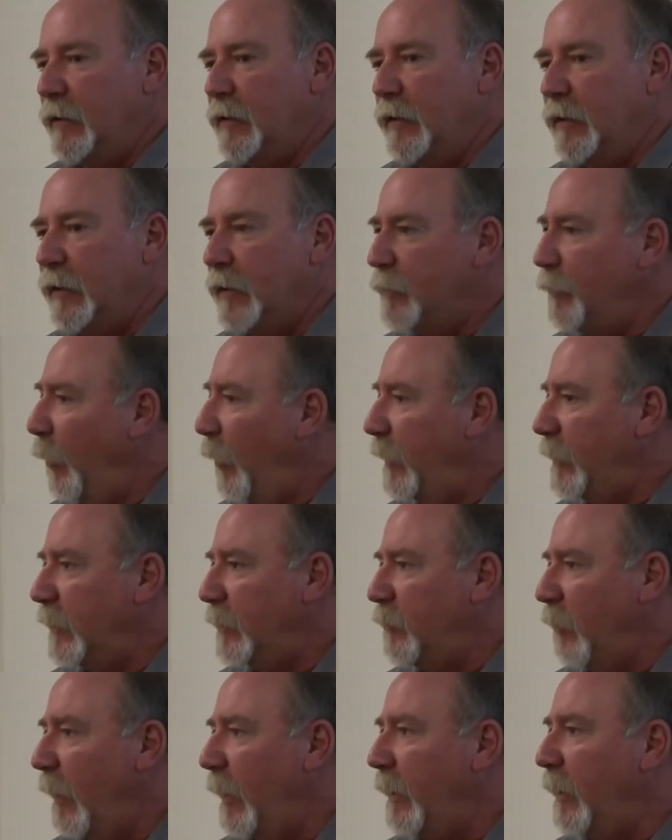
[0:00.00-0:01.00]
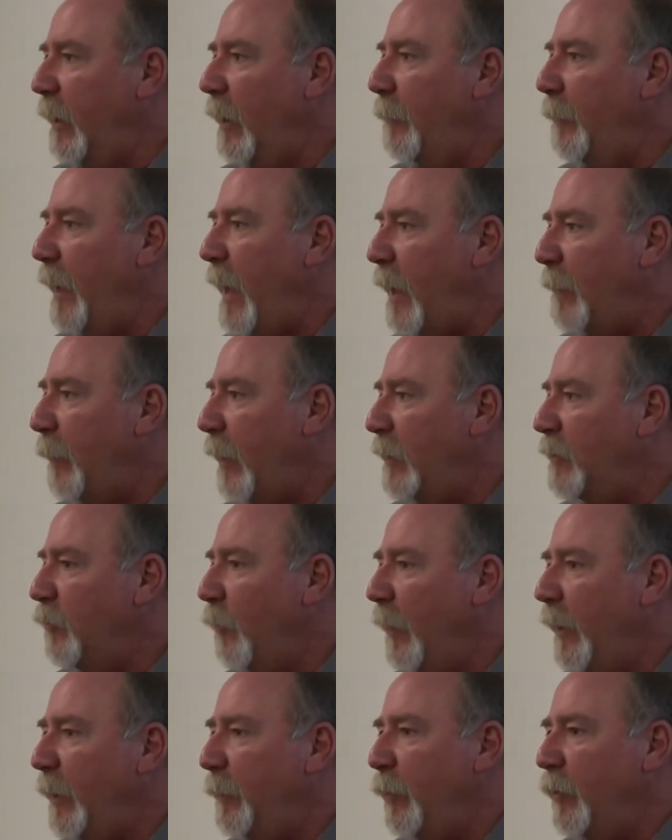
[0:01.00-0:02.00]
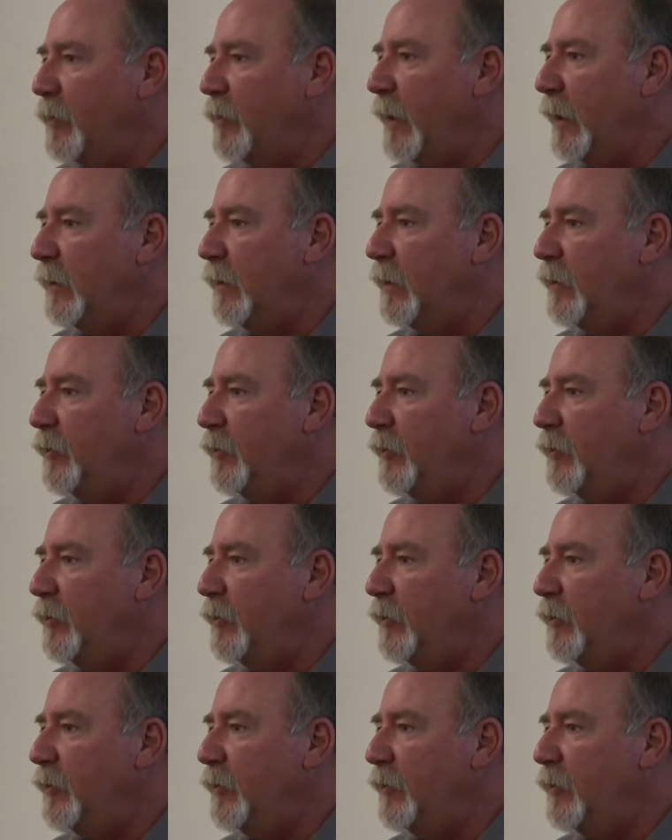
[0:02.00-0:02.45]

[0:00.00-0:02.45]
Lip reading: us at this point to try and cut back by 20%